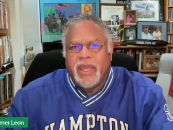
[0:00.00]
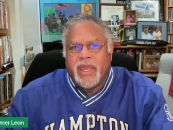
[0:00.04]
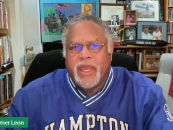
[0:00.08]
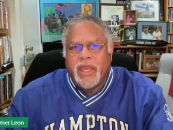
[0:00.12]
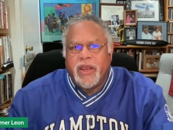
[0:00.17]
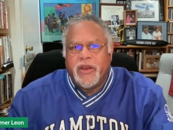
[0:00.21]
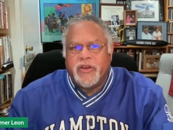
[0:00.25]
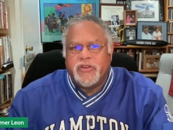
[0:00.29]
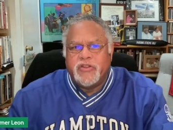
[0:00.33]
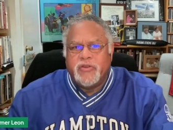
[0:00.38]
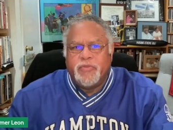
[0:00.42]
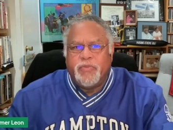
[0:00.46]

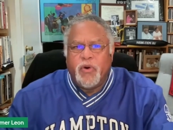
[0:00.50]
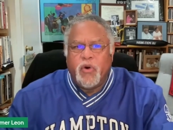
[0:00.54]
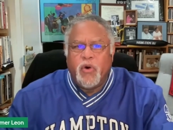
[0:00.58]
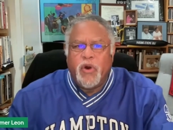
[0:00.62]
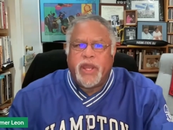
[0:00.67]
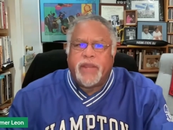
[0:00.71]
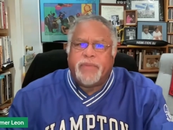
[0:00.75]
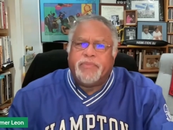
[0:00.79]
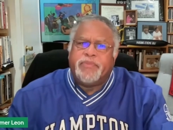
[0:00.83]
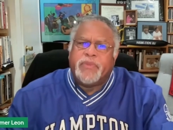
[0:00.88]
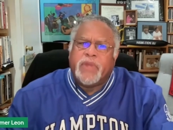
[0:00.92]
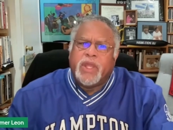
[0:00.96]
Here's the
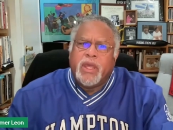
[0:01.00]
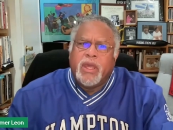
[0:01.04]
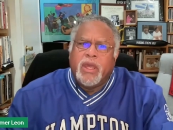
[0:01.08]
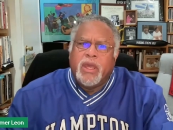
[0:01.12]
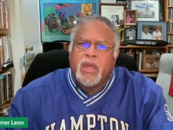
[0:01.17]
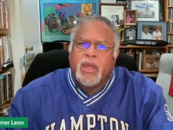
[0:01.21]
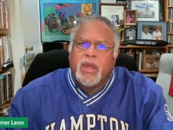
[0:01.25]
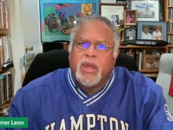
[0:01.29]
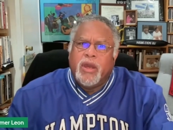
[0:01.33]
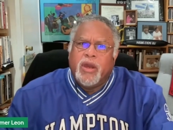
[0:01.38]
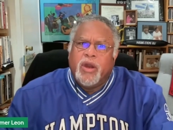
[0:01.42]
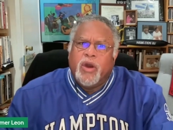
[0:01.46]
point
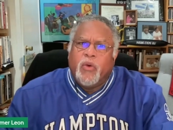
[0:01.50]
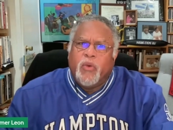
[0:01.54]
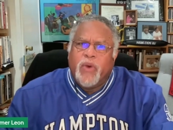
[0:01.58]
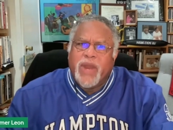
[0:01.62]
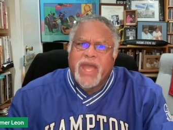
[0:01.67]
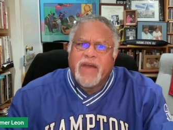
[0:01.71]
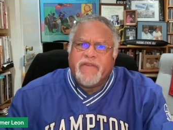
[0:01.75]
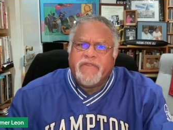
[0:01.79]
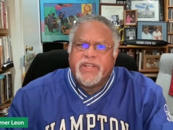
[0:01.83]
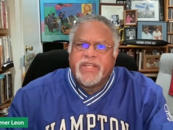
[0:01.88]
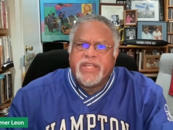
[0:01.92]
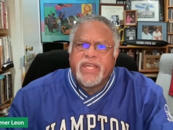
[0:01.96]
we
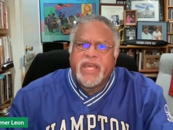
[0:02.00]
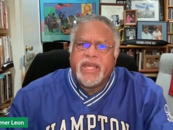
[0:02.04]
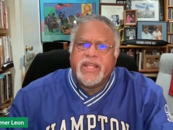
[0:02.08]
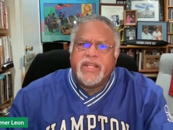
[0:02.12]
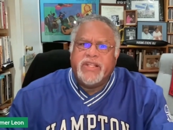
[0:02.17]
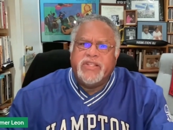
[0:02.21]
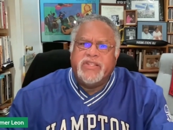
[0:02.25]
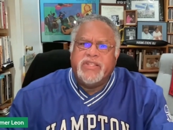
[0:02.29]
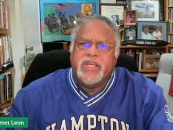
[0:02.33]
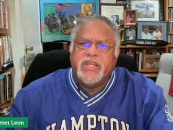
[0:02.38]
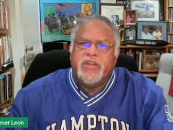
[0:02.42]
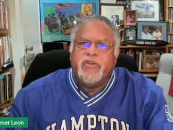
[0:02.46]
have a
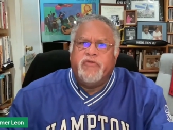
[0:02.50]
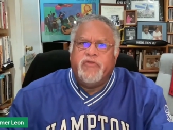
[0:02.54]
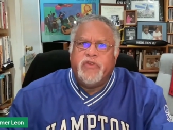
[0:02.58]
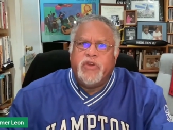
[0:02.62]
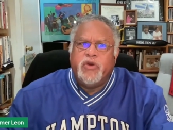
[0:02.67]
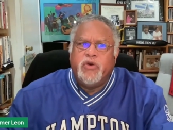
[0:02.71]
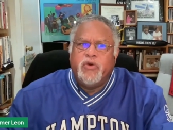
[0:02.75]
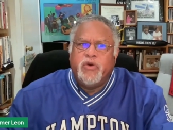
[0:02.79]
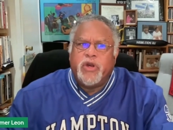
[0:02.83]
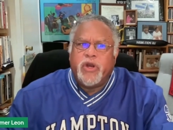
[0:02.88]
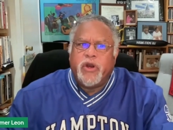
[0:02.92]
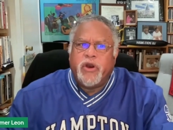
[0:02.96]
tendency to
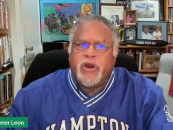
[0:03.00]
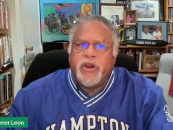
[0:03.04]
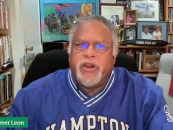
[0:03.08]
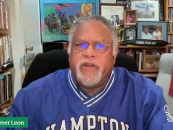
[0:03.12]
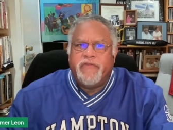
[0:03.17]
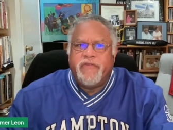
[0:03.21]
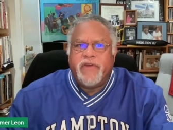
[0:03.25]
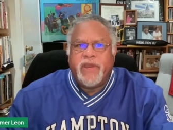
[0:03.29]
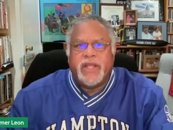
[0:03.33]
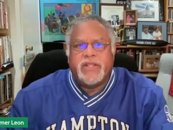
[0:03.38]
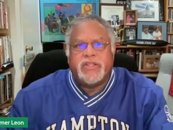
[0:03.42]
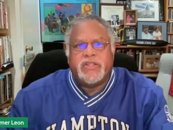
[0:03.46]
view current
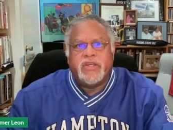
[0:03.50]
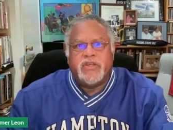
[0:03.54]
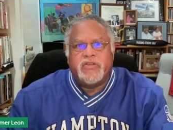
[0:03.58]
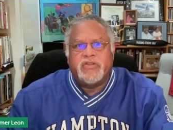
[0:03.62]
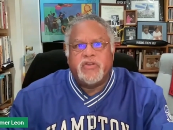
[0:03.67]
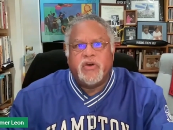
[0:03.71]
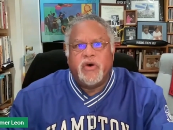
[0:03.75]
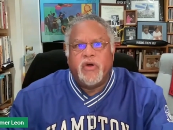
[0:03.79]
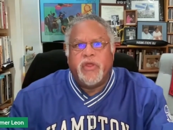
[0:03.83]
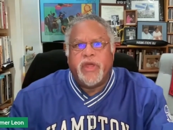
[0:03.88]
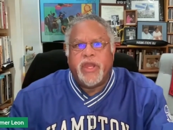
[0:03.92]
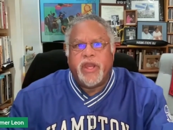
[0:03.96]
events as
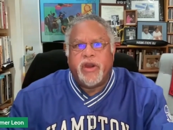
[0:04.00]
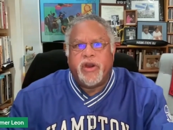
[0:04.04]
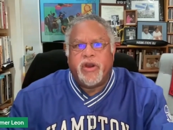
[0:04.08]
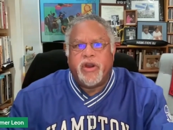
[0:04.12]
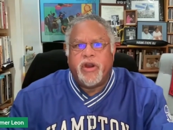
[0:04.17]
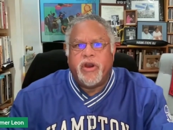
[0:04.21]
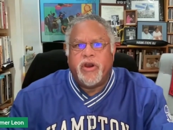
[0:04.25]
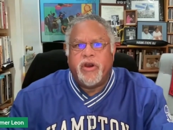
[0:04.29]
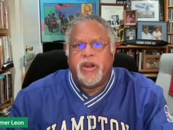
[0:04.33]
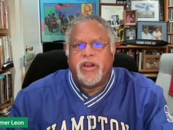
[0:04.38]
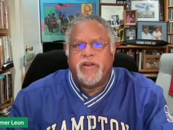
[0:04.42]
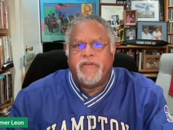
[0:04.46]
though they
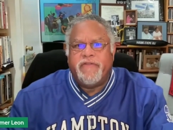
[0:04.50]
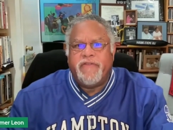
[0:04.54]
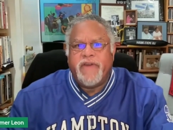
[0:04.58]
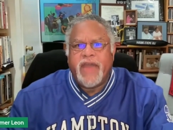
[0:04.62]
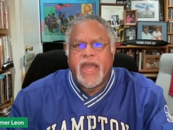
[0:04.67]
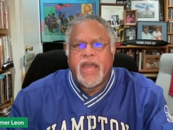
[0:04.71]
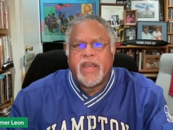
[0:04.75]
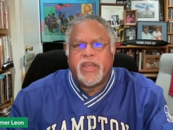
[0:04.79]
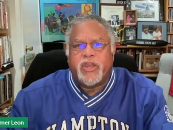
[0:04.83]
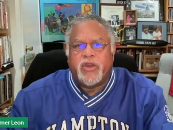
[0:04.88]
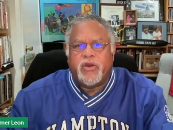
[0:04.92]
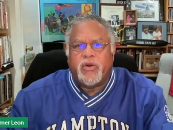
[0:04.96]
occur in a
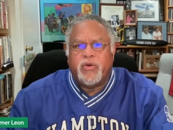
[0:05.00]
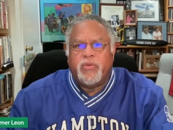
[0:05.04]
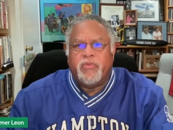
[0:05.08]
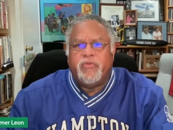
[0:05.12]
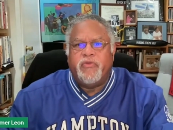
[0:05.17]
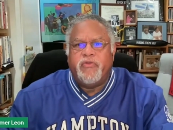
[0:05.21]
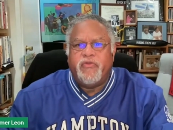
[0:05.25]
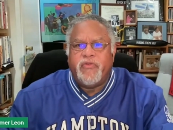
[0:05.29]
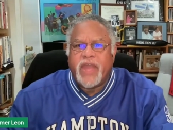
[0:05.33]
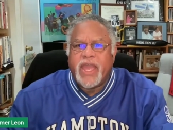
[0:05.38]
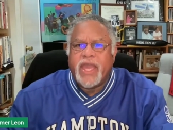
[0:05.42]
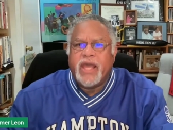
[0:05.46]

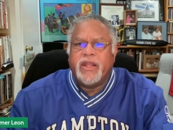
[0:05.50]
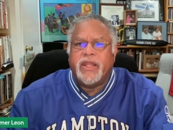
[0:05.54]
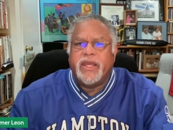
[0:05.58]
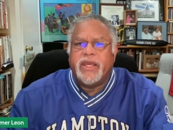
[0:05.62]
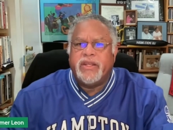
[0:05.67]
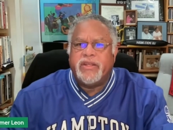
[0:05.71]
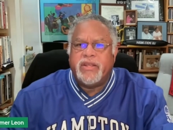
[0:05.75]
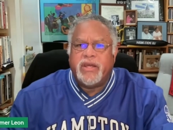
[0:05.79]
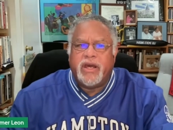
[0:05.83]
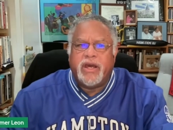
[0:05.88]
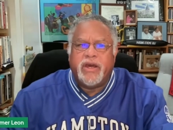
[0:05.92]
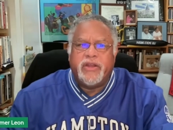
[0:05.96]
vacuum,
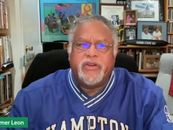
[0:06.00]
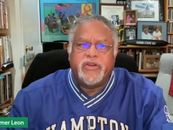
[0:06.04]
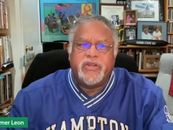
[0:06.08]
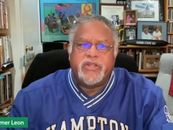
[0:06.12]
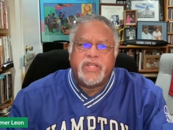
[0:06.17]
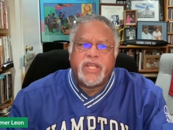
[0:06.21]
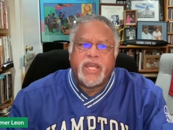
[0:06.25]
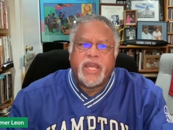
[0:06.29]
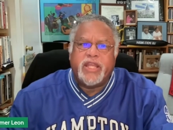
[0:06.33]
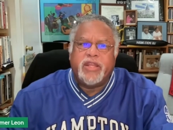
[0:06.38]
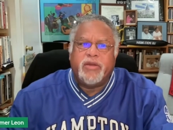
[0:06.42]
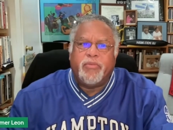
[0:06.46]
failing to
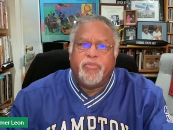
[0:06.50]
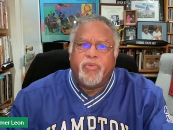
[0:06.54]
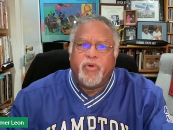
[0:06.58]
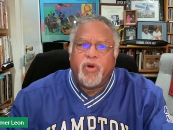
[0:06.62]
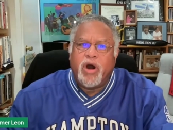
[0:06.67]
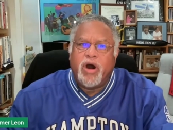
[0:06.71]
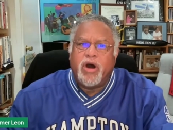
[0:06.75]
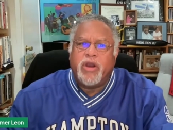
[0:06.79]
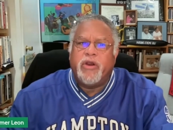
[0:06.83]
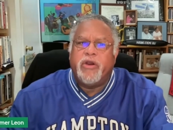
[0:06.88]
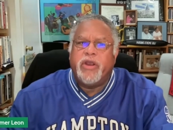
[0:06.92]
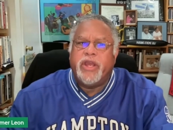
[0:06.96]
understand the
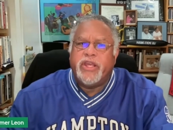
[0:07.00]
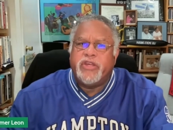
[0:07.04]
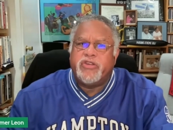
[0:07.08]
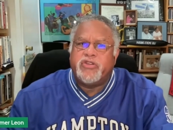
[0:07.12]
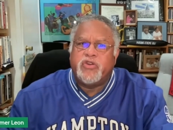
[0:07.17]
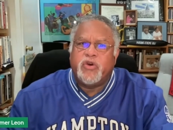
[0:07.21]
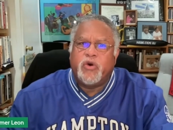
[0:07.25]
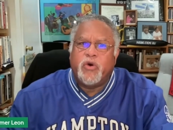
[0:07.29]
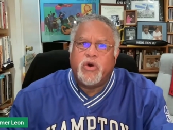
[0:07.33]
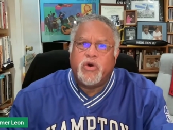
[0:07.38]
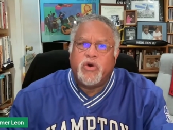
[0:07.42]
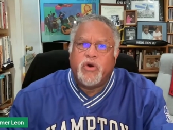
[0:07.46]
broader
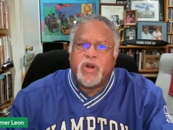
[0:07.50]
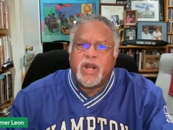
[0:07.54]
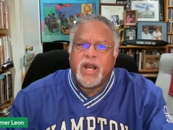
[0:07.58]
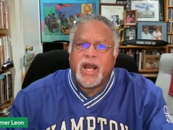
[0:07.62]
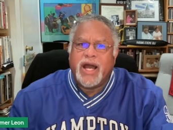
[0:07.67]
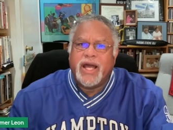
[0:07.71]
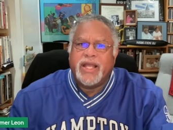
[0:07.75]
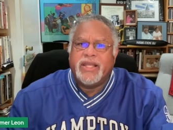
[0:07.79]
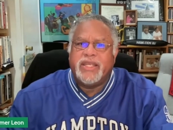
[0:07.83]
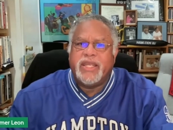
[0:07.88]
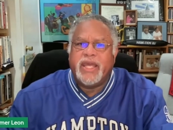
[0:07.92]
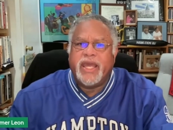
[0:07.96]
historical
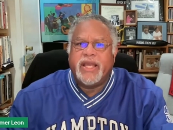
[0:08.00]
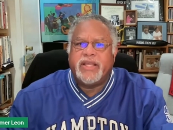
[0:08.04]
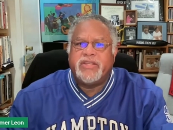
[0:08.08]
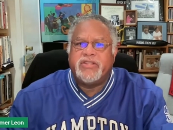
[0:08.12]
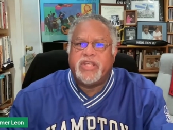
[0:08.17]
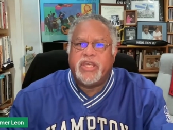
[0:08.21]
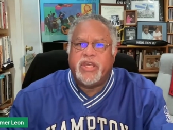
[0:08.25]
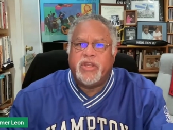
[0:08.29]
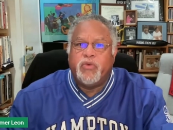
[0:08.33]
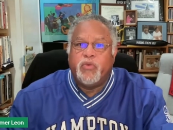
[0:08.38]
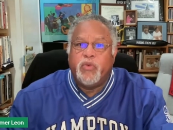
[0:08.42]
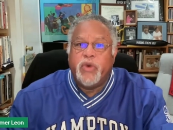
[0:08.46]

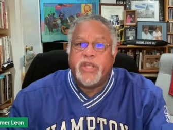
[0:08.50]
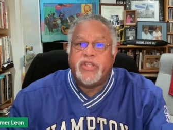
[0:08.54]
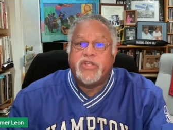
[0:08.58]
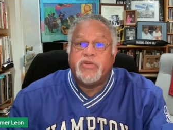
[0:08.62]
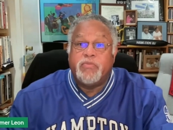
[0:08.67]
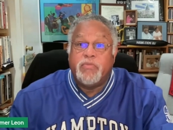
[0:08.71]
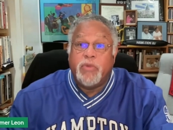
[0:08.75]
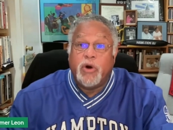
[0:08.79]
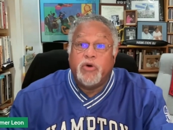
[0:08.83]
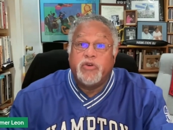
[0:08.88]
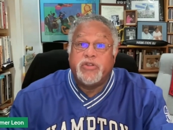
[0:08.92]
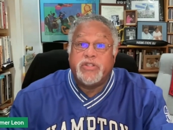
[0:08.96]
context in which
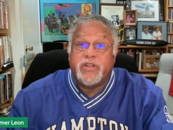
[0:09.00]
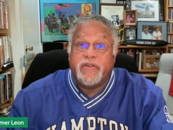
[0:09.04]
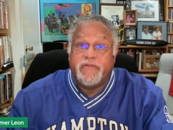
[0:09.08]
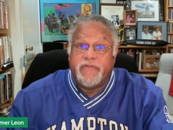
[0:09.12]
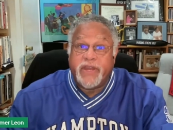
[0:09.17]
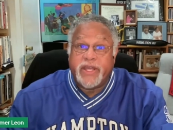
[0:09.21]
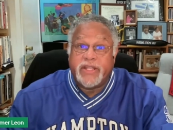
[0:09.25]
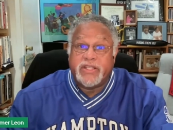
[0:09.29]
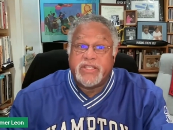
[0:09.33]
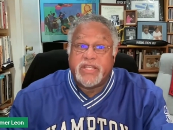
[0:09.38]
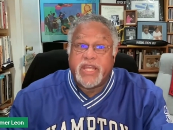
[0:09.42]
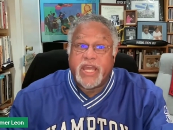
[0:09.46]
most
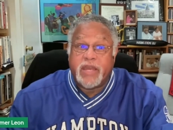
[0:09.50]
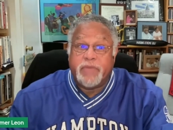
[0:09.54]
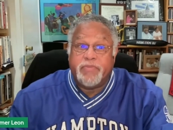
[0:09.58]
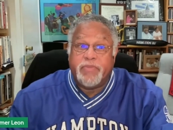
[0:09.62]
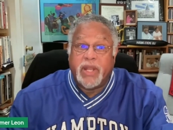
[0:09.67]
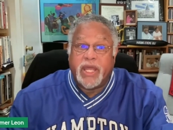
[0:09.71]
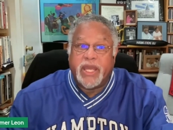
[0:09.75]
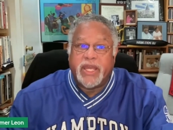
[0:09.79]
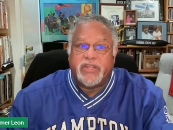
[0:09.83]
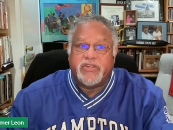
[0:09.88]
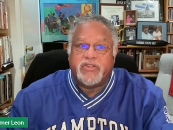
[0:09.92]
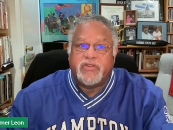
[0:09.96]
events take
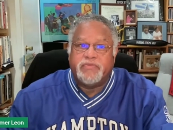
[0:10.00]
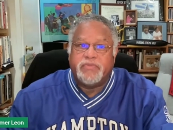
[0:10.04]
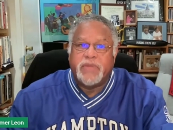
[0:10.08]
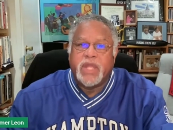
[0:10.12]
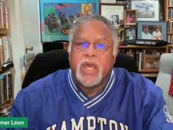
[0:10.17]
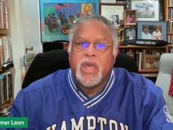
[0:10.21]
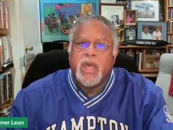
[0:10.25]
place.